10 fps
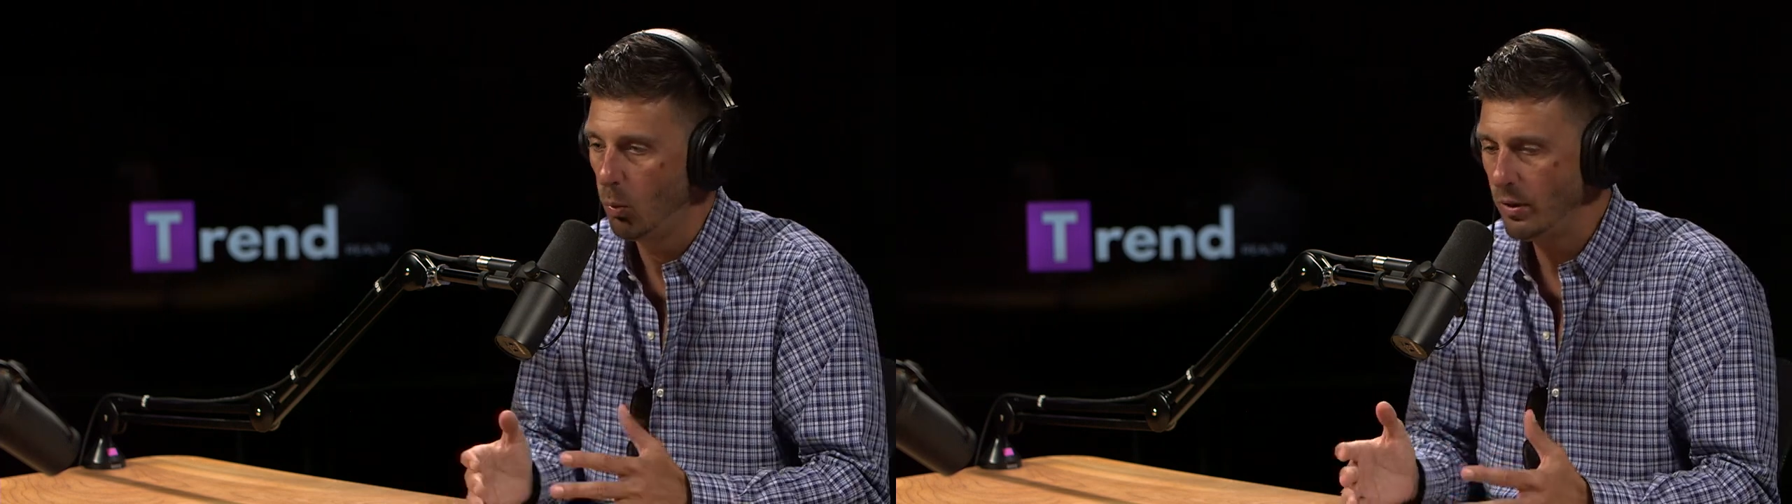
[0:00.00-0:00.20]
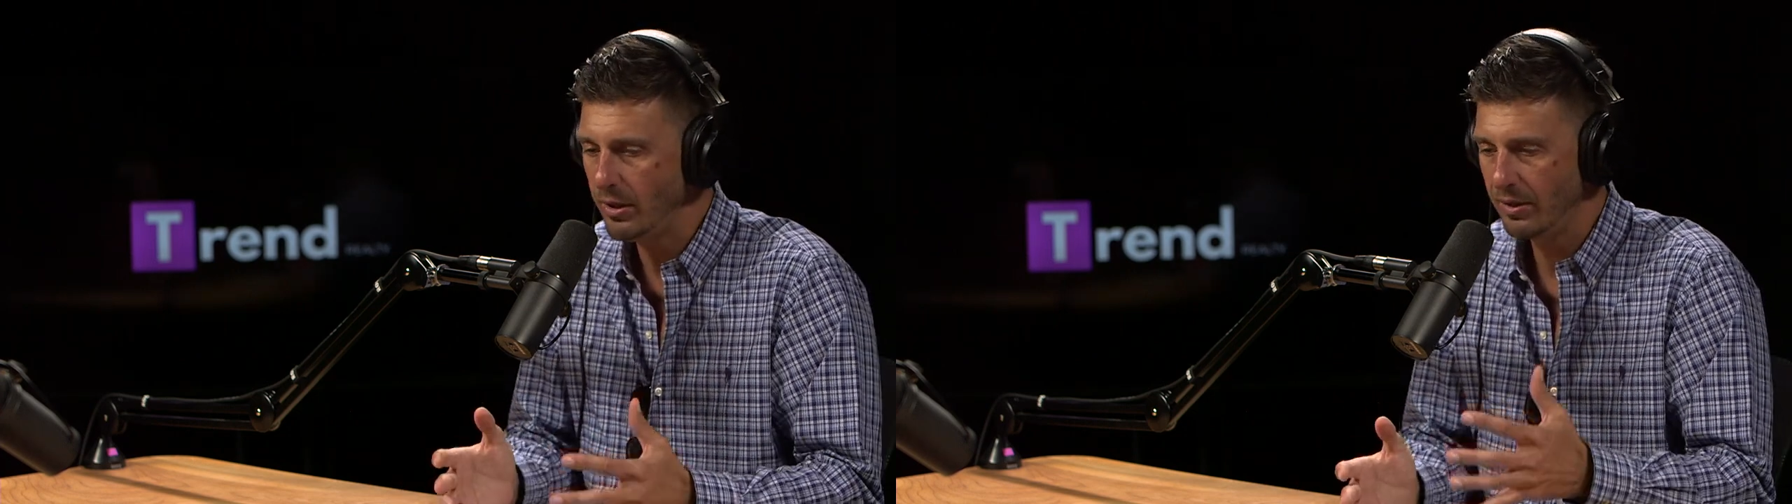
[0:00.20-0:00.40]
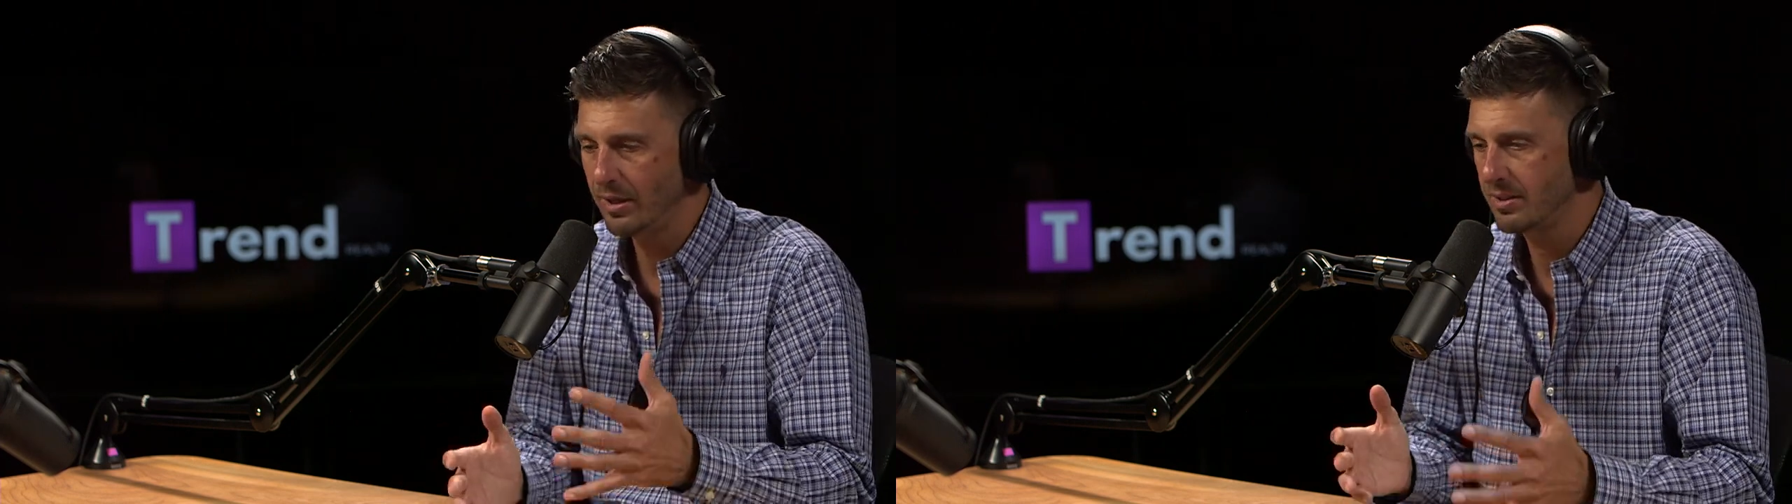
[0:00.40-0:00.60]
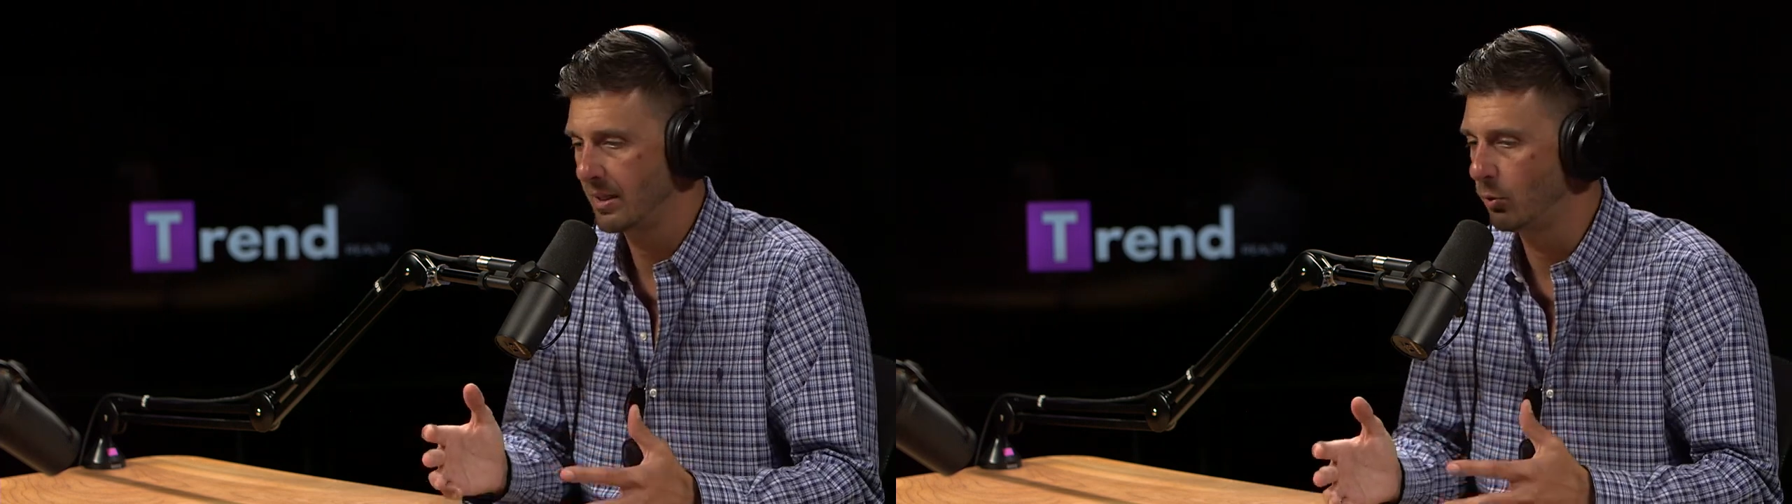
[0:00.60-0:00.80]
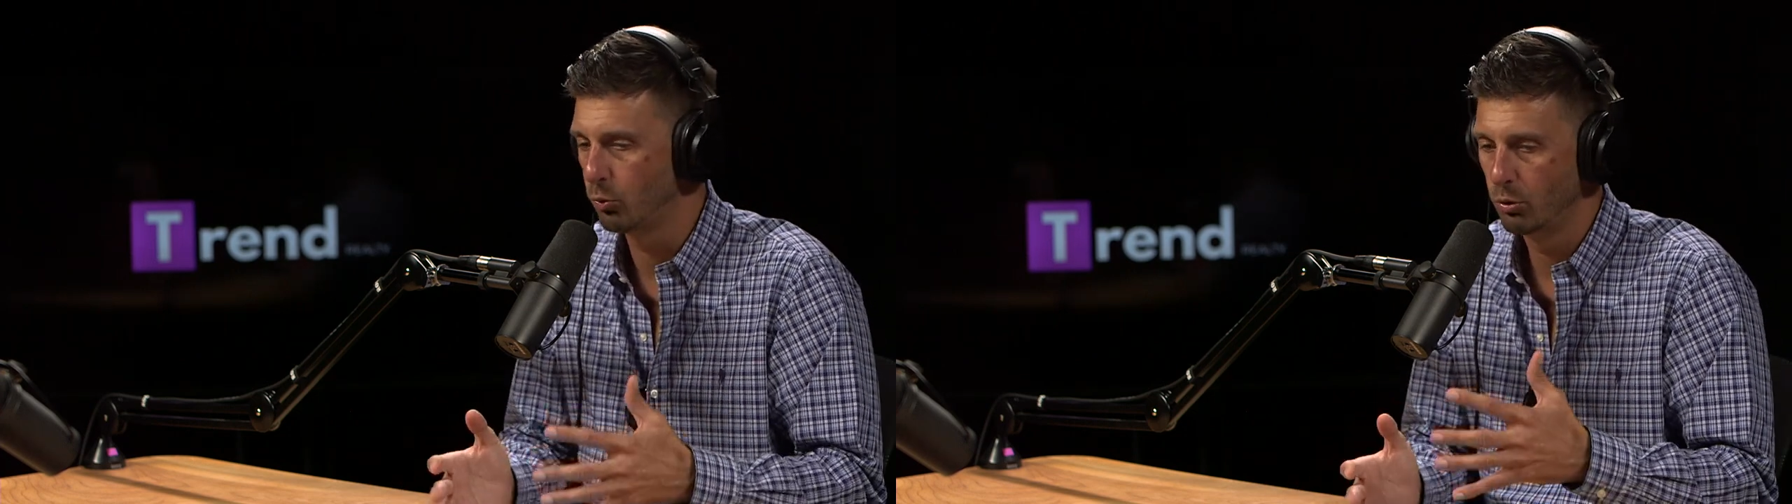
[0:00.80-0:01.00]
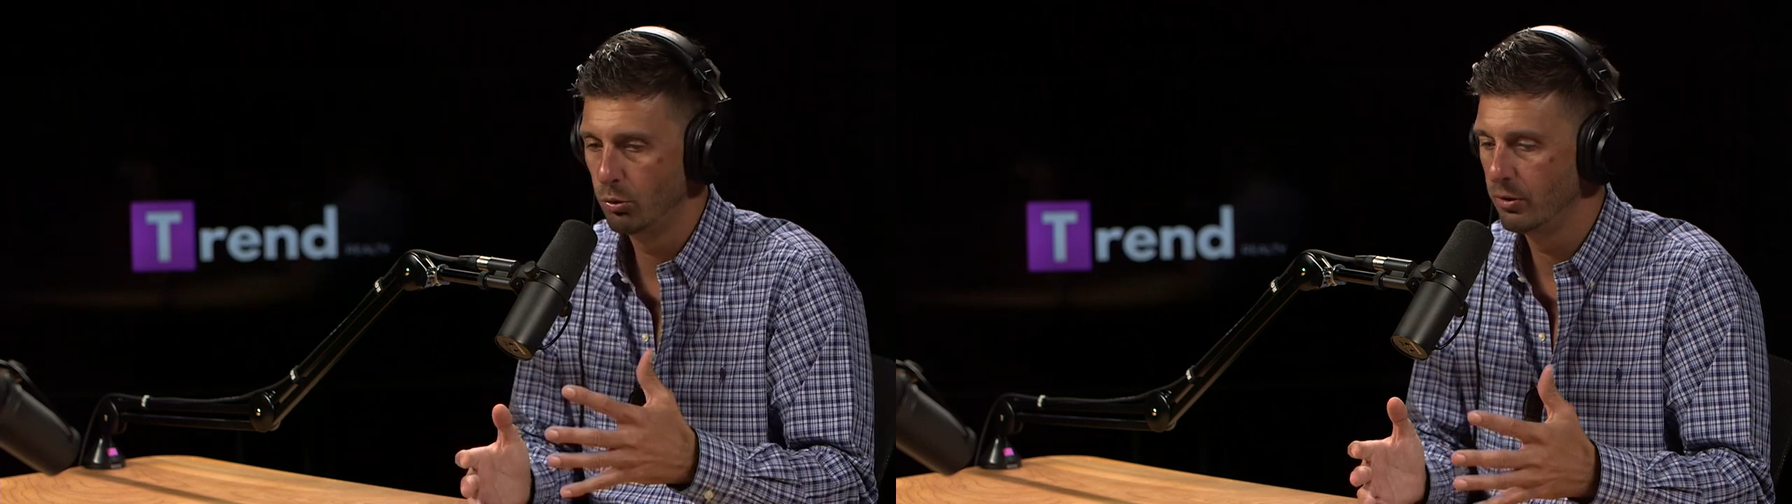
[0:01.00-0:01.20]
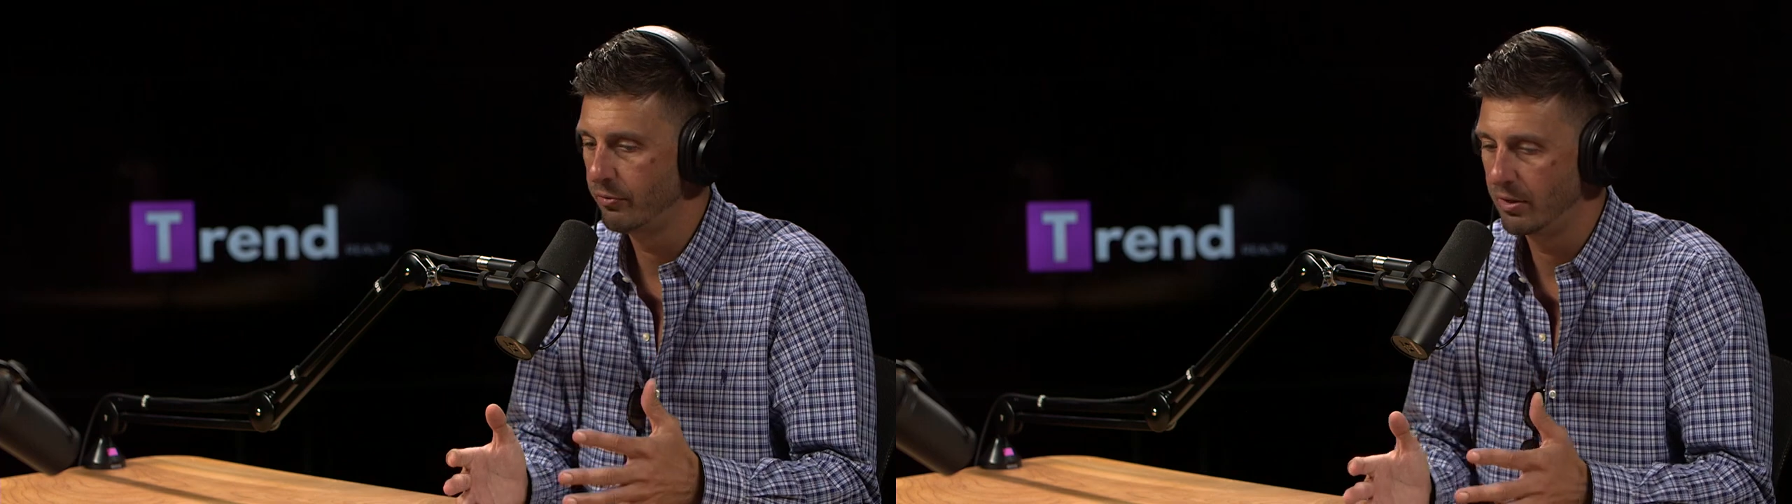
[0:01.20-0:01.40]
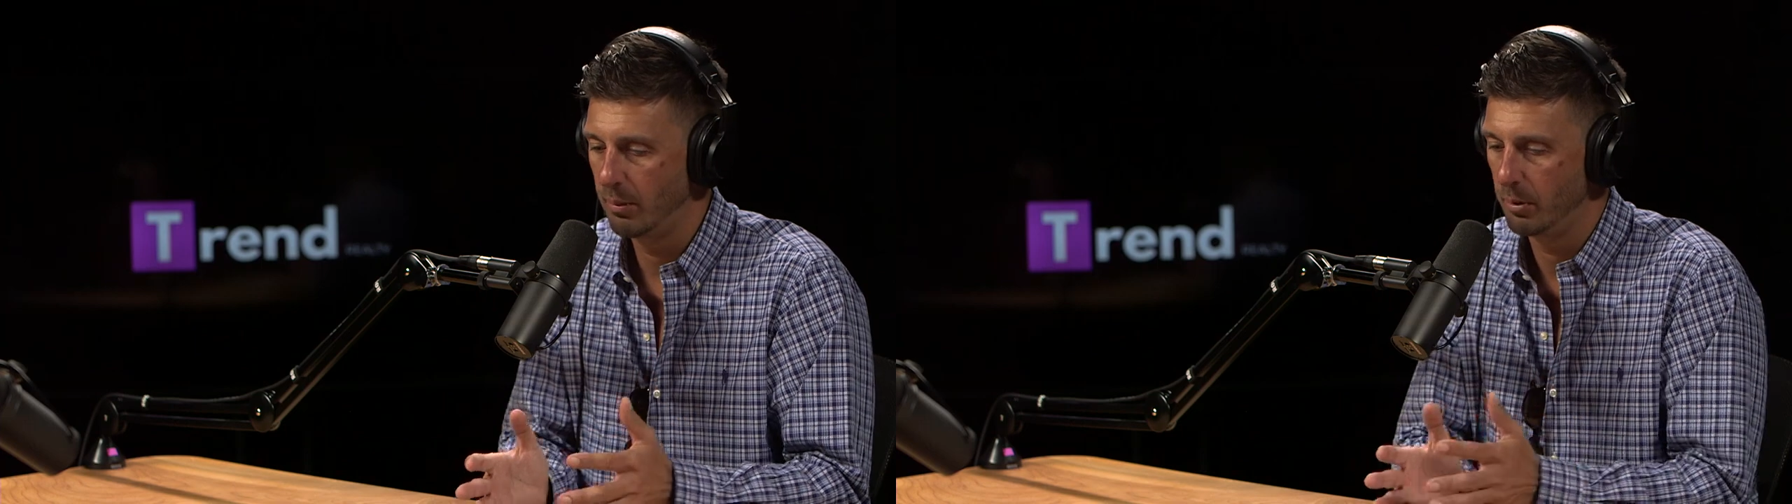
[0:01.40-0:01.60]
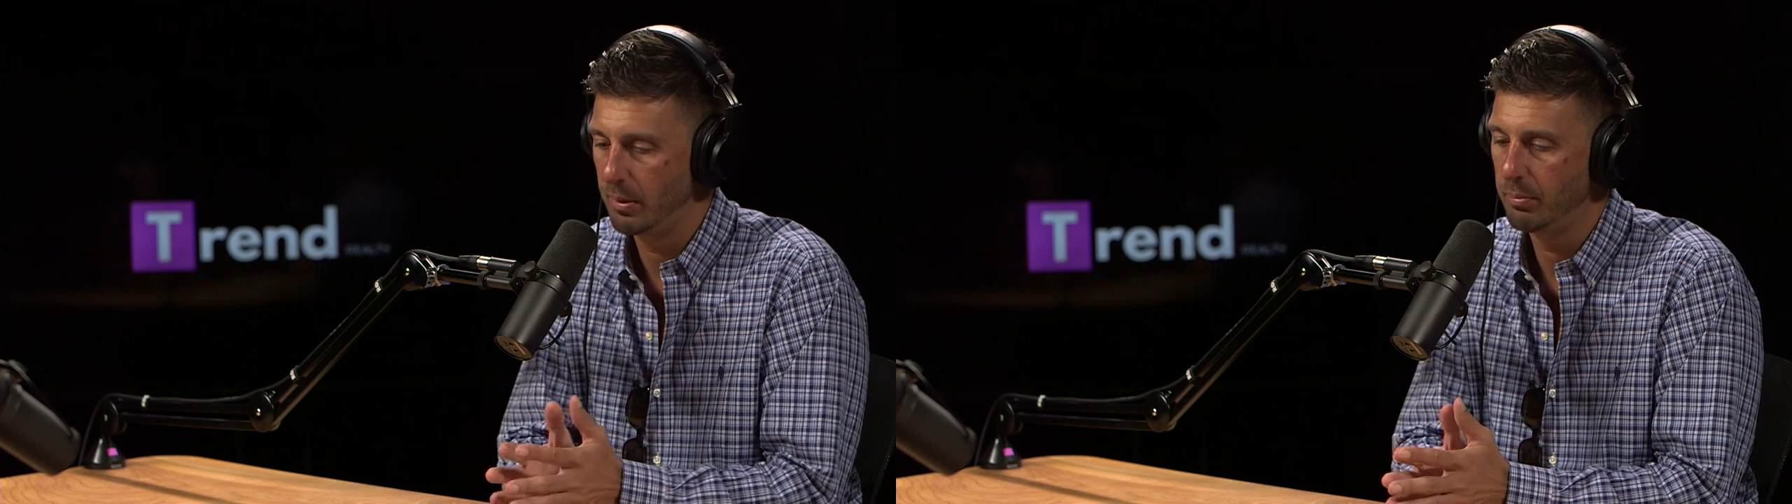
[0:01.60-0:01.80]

What do you think is like a rule of thumb when